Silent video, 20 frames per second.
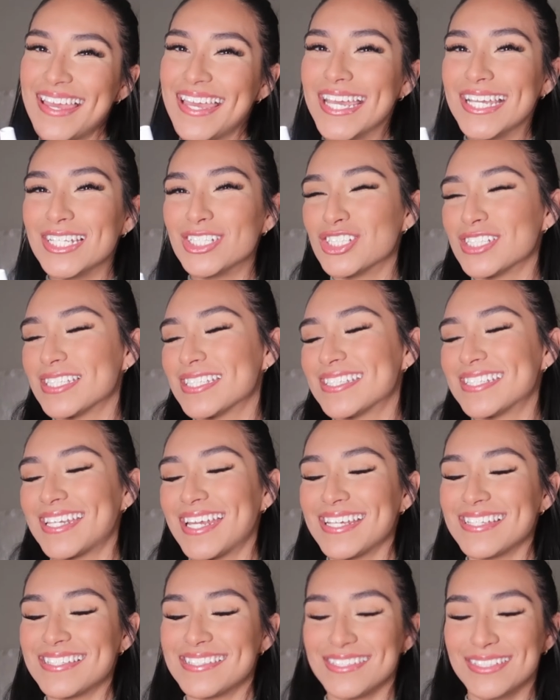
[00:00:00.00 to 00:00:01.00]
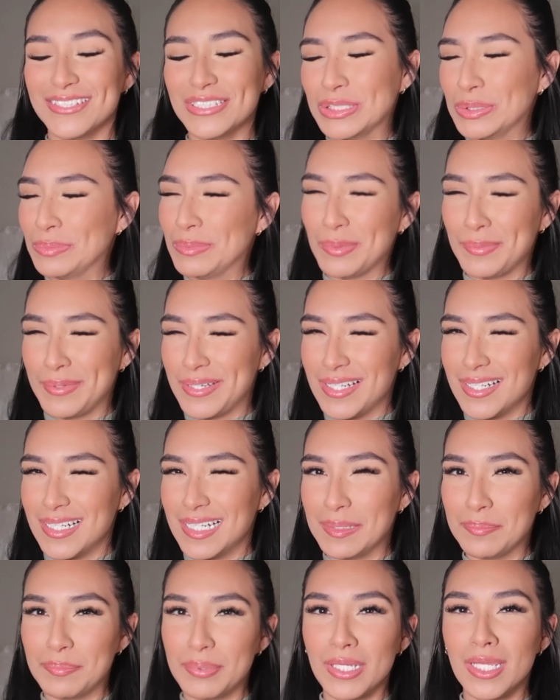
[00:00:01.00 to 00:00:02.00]
It just tastes a little bit
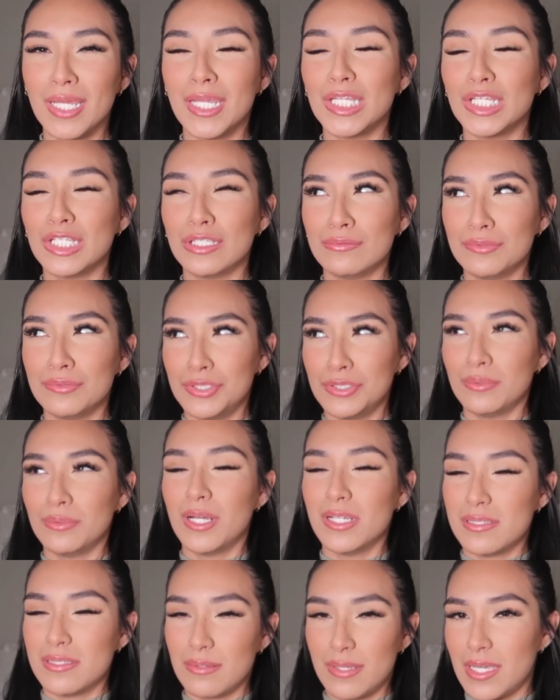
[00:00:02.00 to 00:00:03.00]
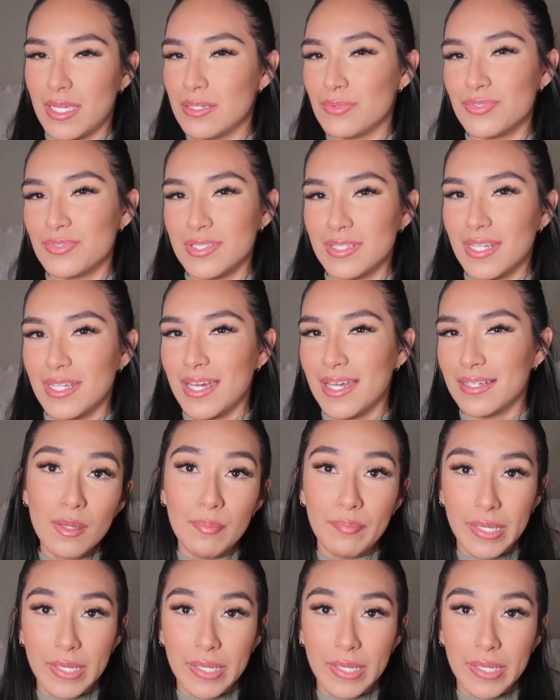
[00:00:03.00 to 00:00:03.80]
weird, but you do also get used to that.